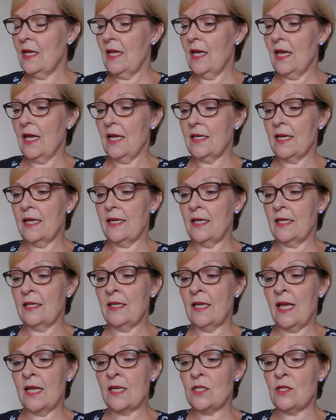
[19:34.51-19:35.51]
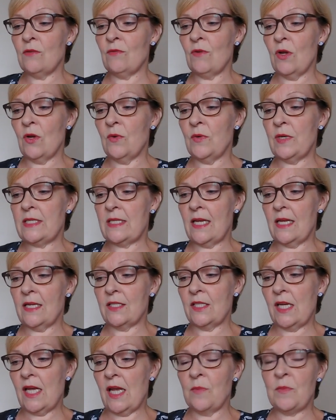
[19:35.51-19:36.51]
and then at the end of the row it tells
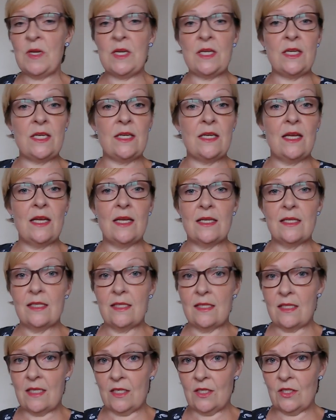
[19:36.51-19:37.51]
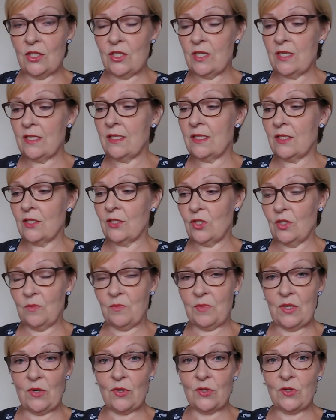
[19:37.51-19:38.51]
you how many stitches should
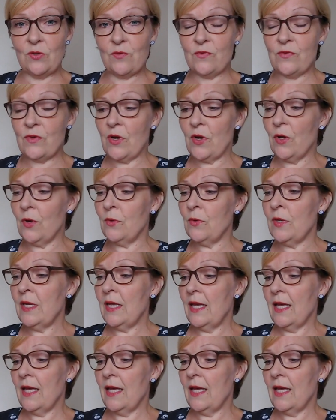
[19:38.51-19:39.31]
be on your row,